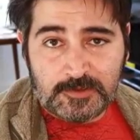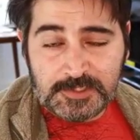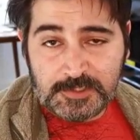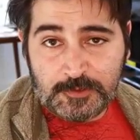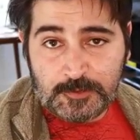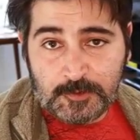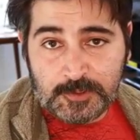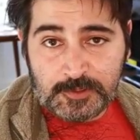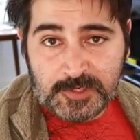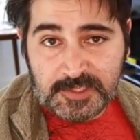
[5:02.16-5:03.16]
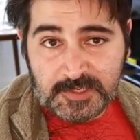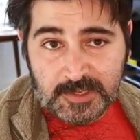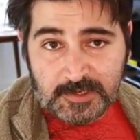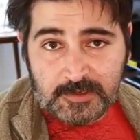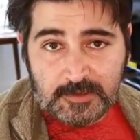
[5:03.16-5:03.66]
and see if your opponent tries to
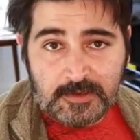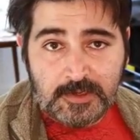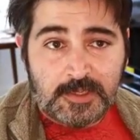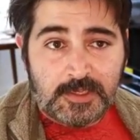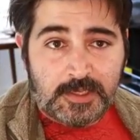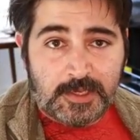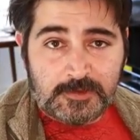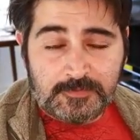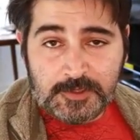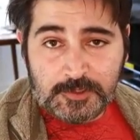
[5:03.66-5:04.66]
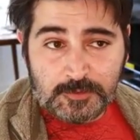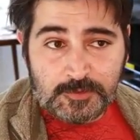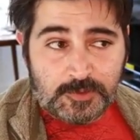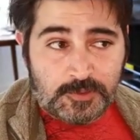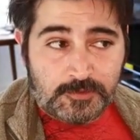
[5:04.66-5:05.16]
negate it. And if they do,
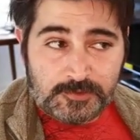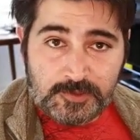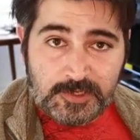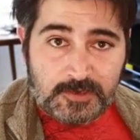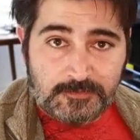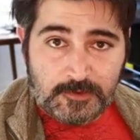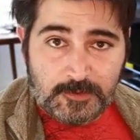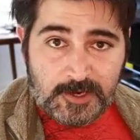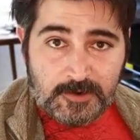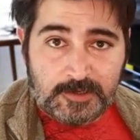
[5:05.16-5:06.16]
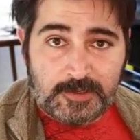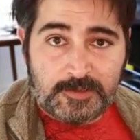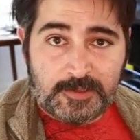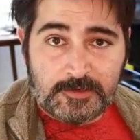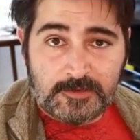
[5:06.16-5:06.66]
you can use your negate for your Baron.
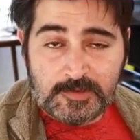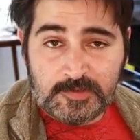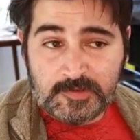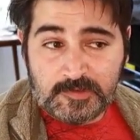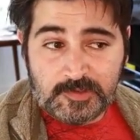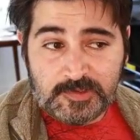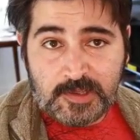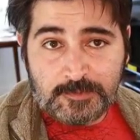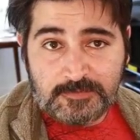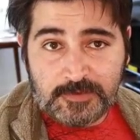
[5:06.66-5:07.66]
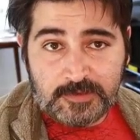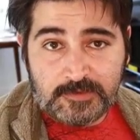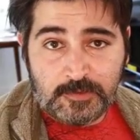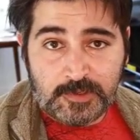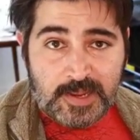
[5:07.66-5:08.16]
And then since it's still the standby
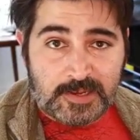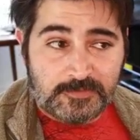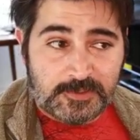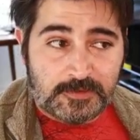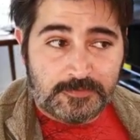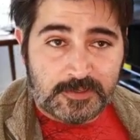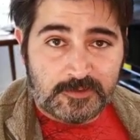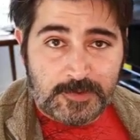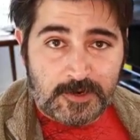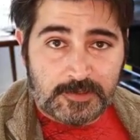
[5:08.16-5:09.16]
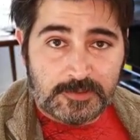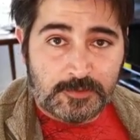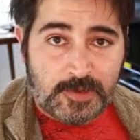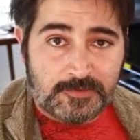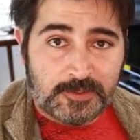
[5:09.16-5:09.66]
phase, you can activate the effect of Baron
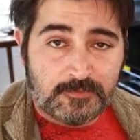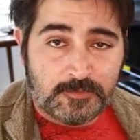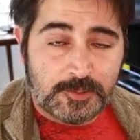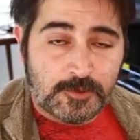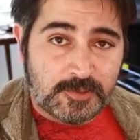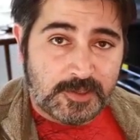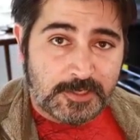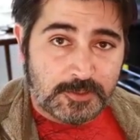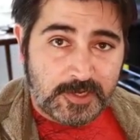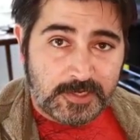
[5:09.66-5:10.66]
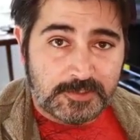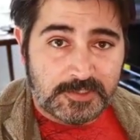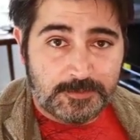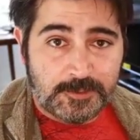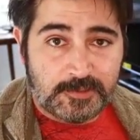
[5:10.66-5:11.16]
to have it return to the extra deck to
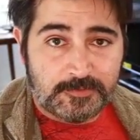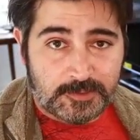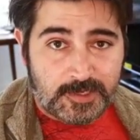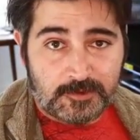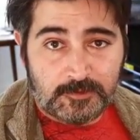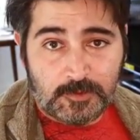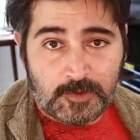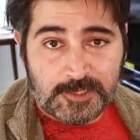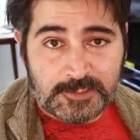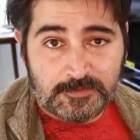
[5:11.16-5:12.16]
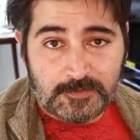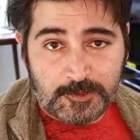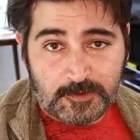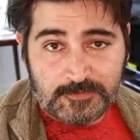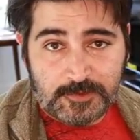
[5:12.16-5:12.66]
summon a level 9 or lower monster from
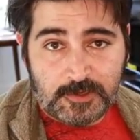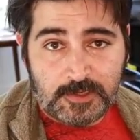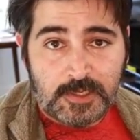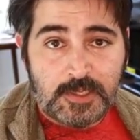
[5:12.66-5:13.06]
your graveyard,